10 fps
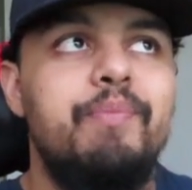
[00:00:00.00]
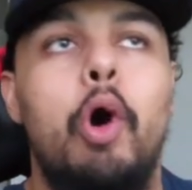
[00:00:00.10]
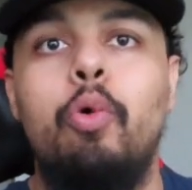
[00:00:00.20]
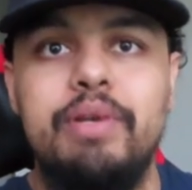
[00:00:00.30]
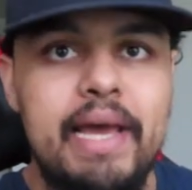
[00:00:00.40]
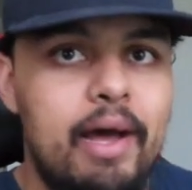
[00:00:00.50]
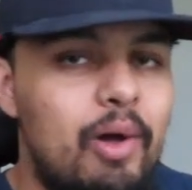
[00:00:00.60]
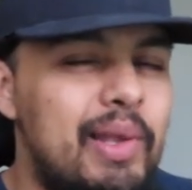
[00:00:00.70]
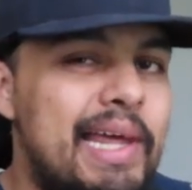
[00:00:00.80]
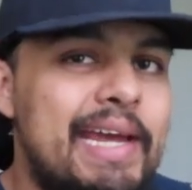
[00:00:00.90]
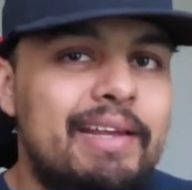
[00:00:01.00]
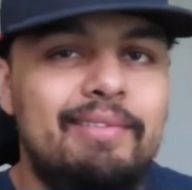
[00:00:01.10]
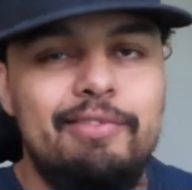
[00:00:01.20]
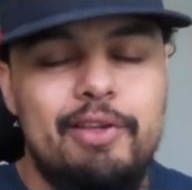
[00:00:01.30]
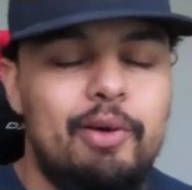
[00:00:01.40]
Odell?
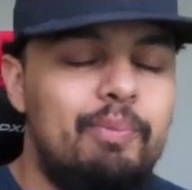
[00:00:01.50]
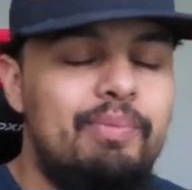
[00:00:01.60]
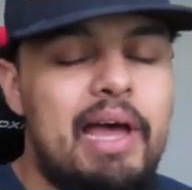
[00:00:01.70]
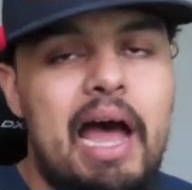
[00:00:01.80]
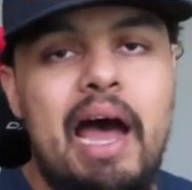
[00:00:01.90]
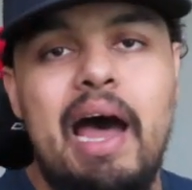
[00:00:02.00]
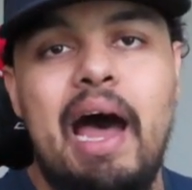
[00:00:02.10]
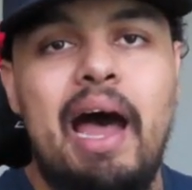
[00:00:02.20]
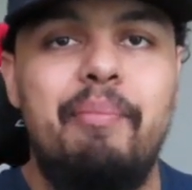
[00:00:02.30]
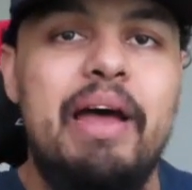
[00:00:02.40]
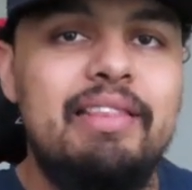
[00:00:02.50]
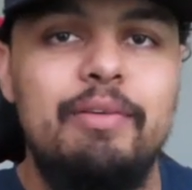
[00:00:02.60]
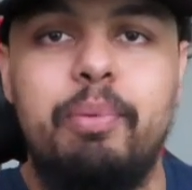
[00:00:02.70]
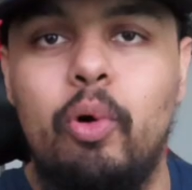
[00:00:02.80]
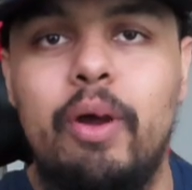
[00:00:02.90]
I'm at the
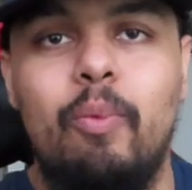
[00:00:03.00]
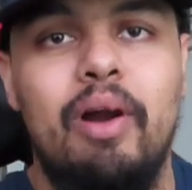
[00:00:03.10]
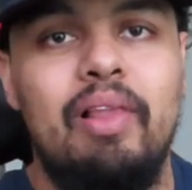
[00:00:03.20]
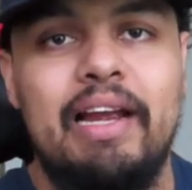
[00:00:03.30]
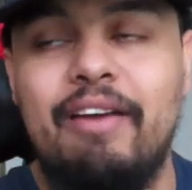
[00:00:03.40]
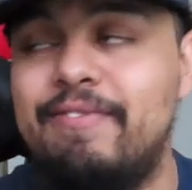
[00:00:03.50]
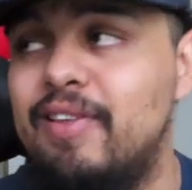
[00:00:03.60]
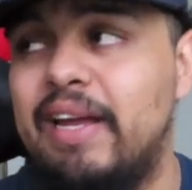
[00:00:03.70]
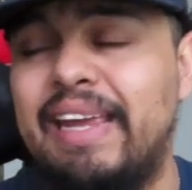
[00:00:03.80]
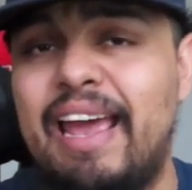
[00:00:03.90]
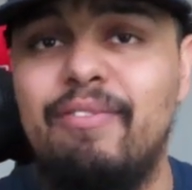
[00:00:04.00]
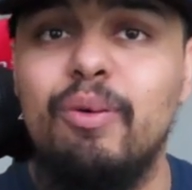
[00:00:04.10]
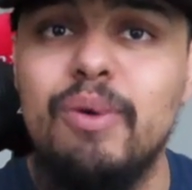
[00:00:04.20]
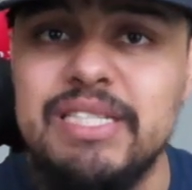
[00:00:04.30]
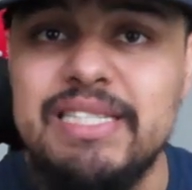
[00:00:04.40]
point where I feel like
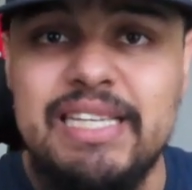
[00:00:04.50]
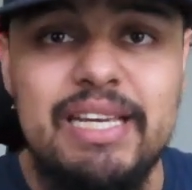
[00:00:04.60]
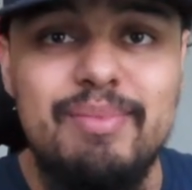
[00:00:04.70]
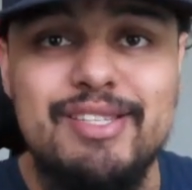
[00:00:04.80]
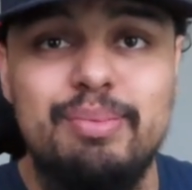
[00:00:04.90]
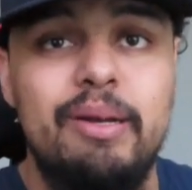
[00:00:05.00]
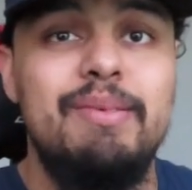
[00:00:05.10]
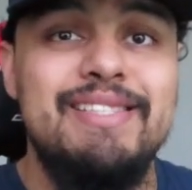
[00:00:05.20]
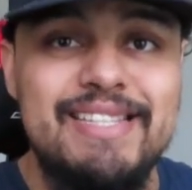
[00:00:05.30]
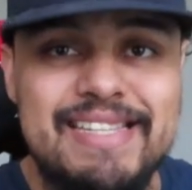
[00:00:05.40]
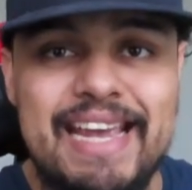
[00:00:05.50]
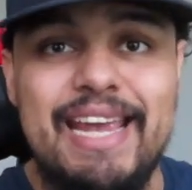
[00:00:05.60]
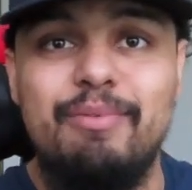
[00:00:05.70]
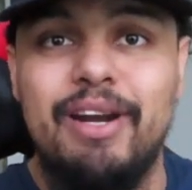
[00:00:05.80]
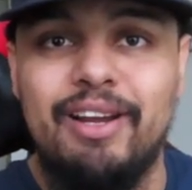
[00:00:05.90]
everyone's team is pretty much the
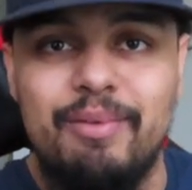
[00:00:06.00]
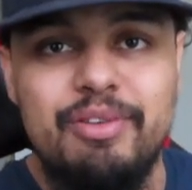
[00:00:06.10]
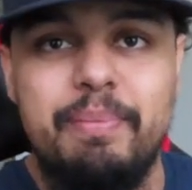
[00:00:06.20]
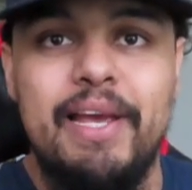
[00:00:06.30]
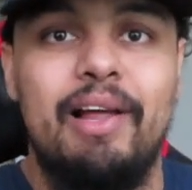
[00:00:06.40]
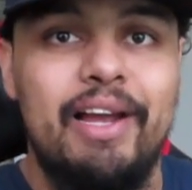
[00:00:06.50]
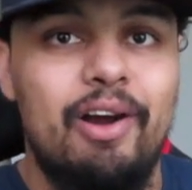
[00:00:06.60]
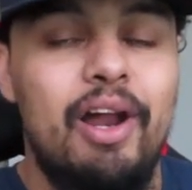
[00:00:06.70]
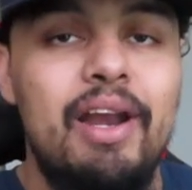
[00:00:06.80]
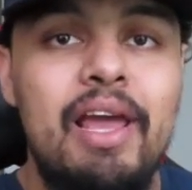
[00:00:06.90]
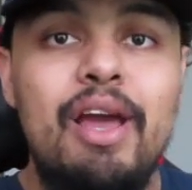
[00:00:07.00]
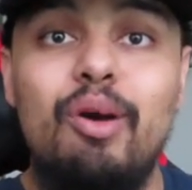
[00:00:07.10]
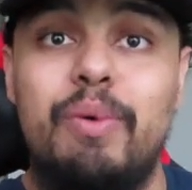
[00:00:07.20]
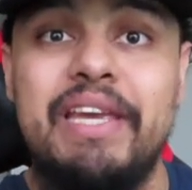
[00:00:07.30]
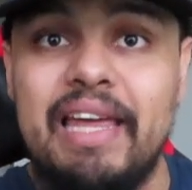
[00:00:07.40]
same when it comes to playing on
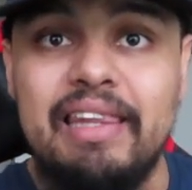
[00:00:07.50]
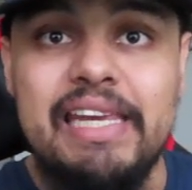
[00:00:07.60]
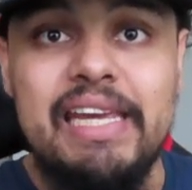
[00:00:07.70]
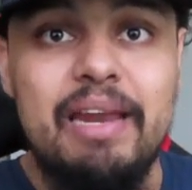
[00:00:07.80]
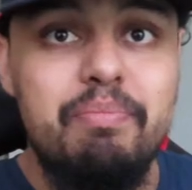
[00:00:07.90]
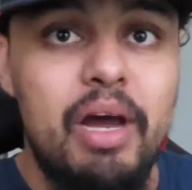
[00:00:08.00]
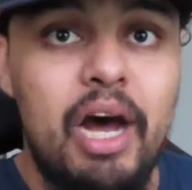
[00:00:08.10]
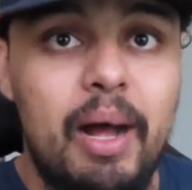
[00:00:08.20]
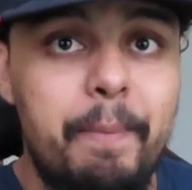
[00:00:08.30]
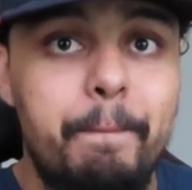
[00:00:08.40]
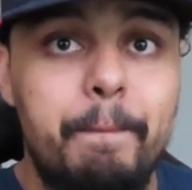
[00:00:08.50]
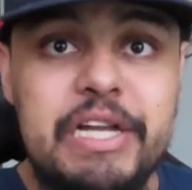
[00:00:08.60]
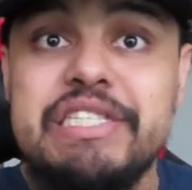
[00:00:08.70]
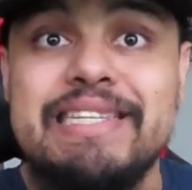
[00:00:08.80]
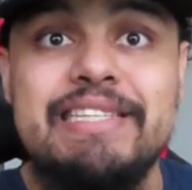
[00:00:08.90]
weekend league and
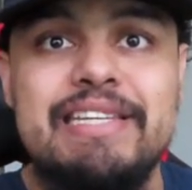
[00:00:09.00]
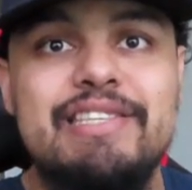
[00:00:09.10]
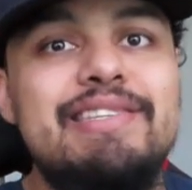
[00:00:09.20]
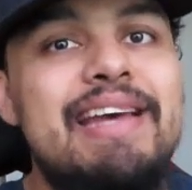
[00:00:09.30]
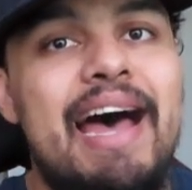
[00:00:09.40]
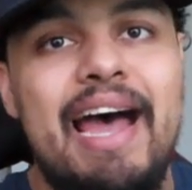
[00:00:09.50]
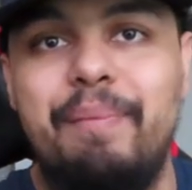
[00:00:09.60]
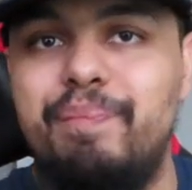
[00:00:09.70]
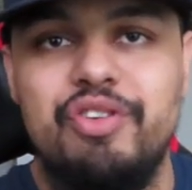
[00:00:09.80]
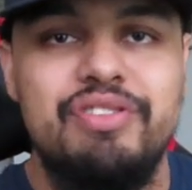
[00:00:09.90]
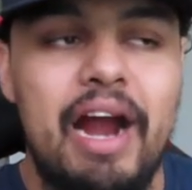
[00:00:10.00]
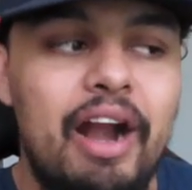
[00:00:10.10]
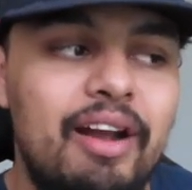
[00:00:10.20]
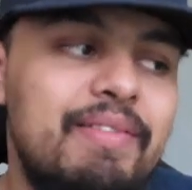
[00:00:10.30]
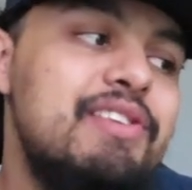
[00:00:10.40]
MUT seasons. I'm just
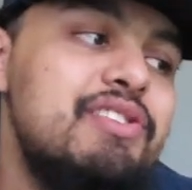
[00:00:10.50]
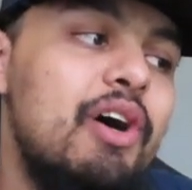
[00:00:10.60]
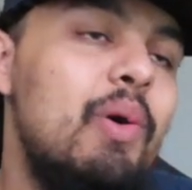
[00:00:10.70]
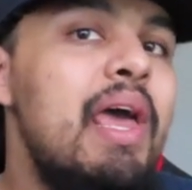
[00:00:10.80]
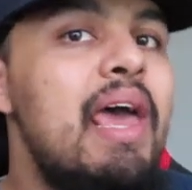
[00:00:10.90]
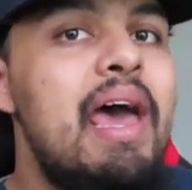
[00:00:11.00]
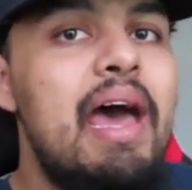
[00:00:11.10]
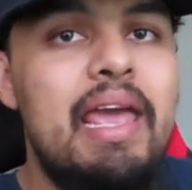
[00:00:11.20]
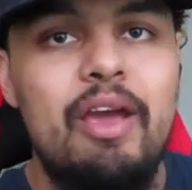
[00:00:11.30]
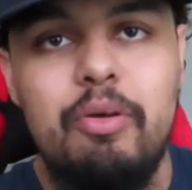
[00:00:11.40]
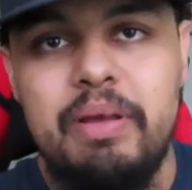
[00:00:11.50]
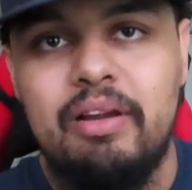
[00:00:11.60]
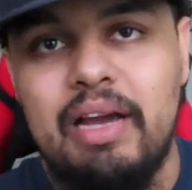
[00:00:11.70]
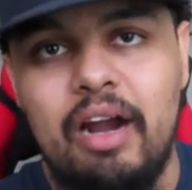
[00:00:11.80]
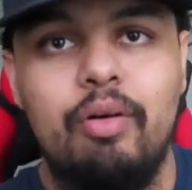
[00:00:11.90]
tired of it. So it would be
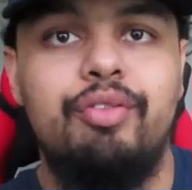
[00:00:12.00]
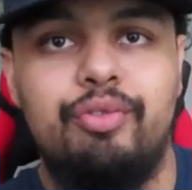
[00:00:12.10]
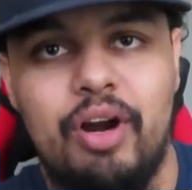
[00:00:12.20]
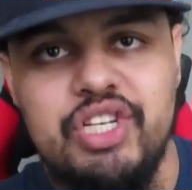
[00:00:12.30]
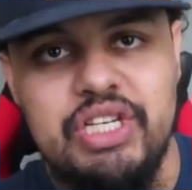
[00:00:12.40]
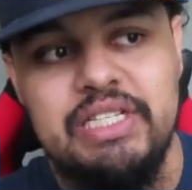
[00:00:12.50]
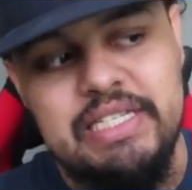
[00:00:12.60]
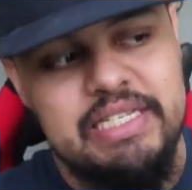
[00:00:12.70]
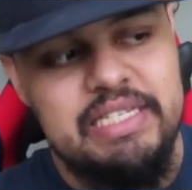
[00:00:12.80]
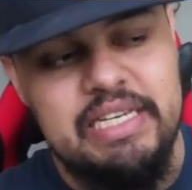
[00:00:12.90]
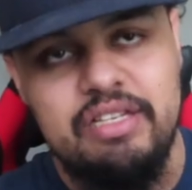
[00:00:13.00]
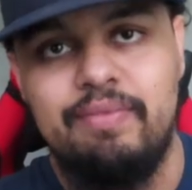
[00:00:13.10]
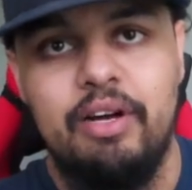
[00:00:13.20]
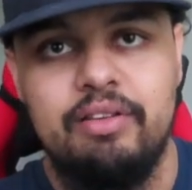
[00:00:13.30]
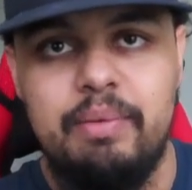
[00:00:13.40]
kind of refreshing to see
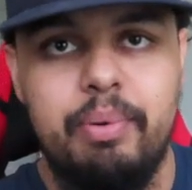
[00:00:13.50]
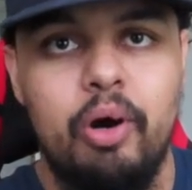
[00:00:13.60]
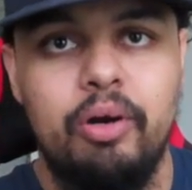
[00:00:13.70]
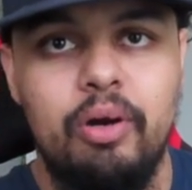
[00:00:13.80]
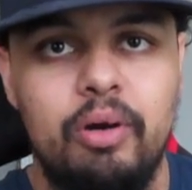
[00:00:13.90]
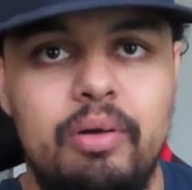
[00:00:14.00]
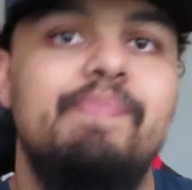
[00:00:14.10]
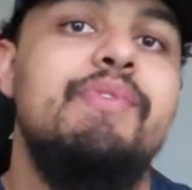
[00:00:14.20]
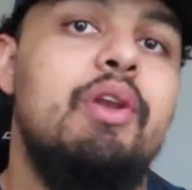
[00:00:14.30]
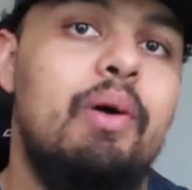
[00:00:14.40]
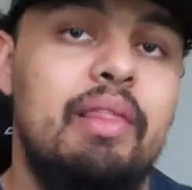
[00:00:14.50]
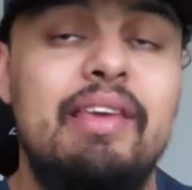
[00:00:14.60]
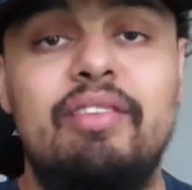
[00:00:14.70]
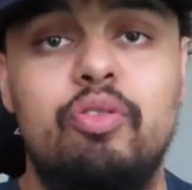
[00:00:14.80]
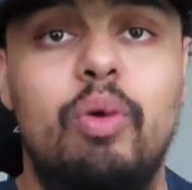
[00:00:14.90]
Devante Parker, at
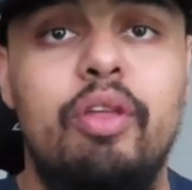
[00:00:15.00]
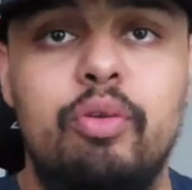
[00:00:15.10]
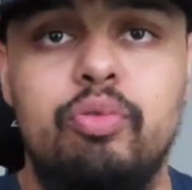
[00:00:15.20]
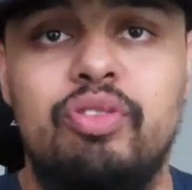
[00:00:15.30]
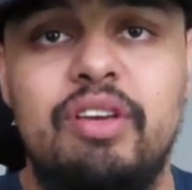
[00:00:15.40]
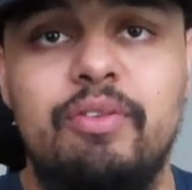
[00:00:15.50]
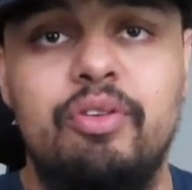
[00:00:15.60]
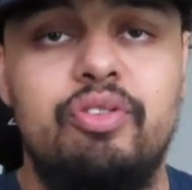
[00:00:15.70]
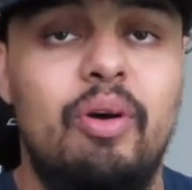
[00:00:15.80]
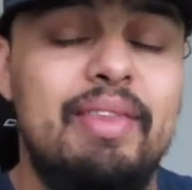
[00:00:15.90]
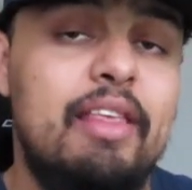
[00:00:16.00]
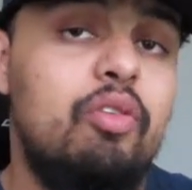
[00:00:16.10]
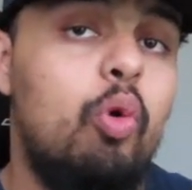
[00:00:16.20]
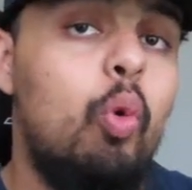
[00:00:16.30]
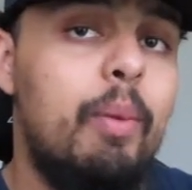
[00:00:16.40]
least as one of those receivers. So that's
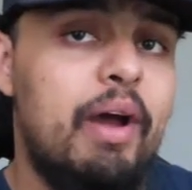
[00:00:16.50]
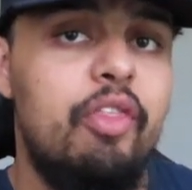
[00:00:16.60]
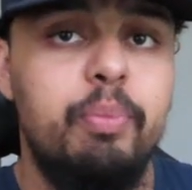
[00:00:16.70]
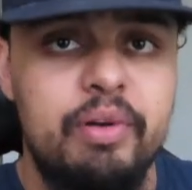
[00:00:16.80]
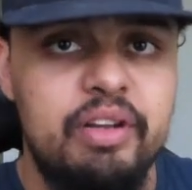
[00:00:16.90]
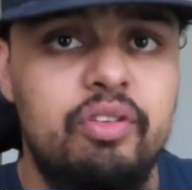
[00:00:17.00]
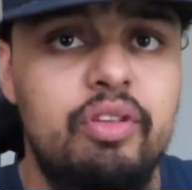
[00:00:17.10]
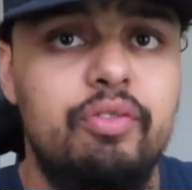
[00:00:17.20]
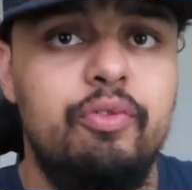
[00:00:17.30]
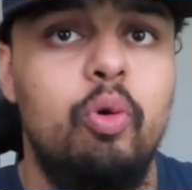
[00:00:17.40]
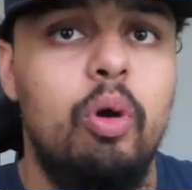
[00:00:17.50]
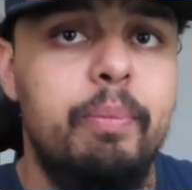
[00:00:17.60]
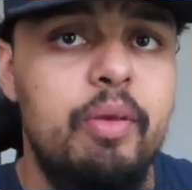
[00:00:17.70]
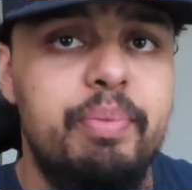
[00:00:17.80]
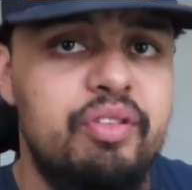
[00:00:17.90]
one of my other predictions for
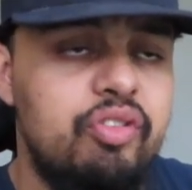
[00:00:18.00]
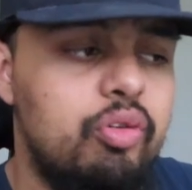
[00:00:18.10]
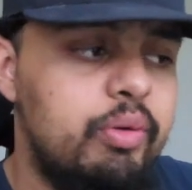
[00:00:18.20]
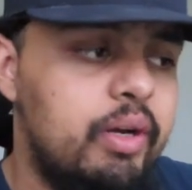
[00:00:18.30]
the positional